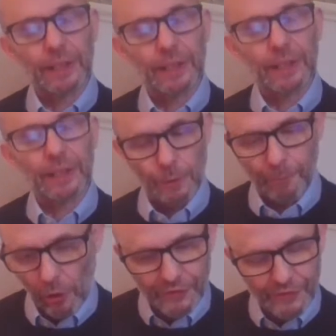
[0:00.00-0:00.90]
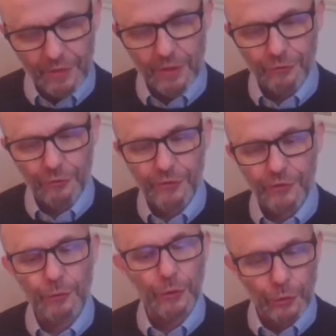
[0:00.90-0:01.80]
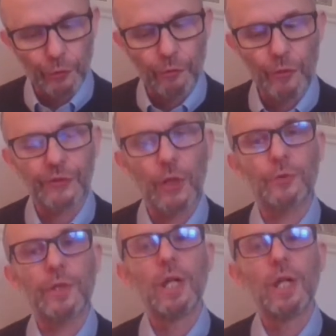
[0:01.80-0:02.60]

policy that interests you, the Eurozone,